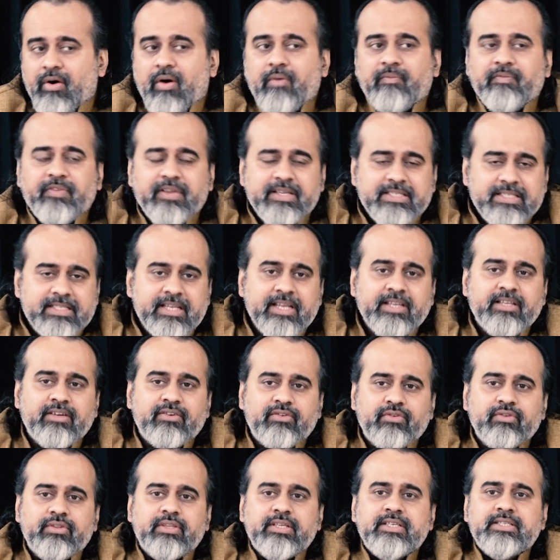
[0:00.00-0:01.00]
Obviously
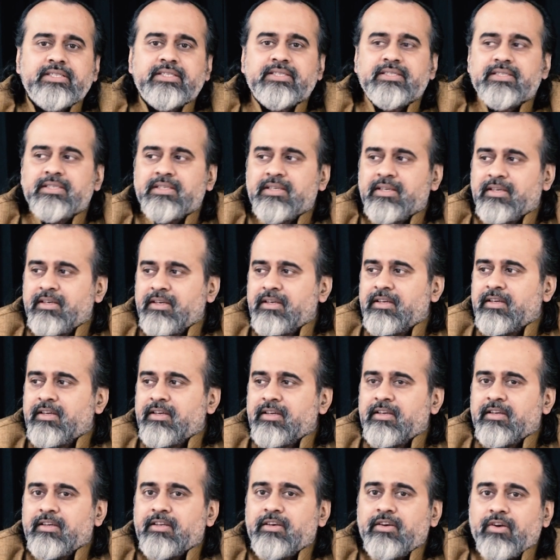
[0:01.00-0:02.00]
the truth is
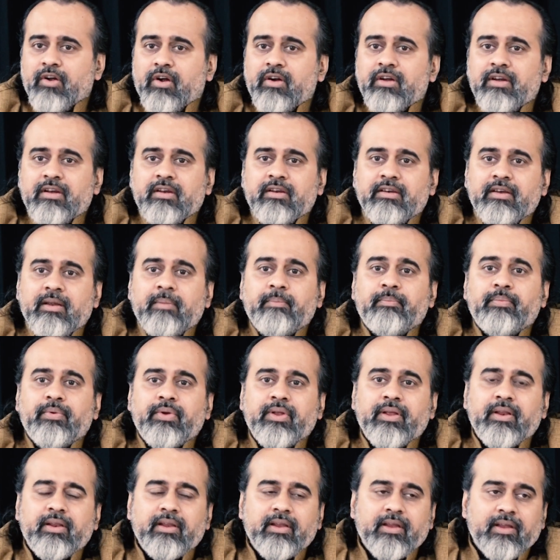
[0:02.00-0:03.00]
not
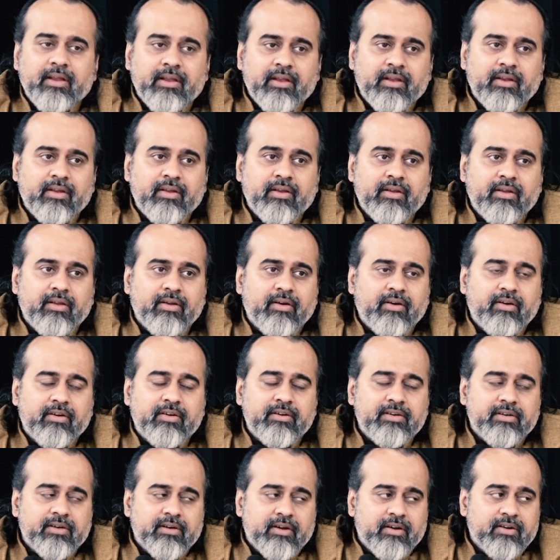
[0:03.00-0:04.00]
temporary
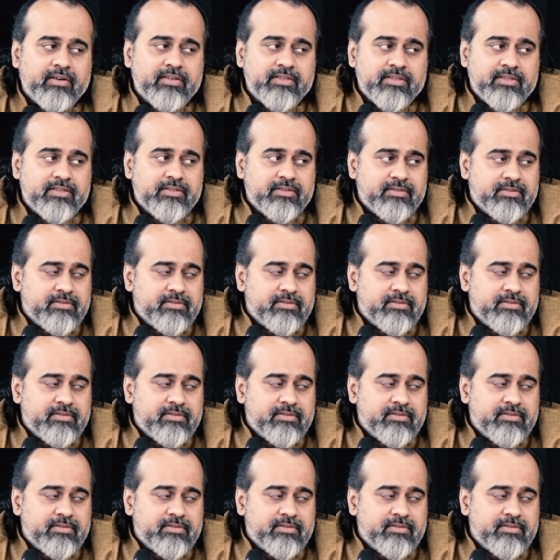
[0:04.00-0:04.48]
or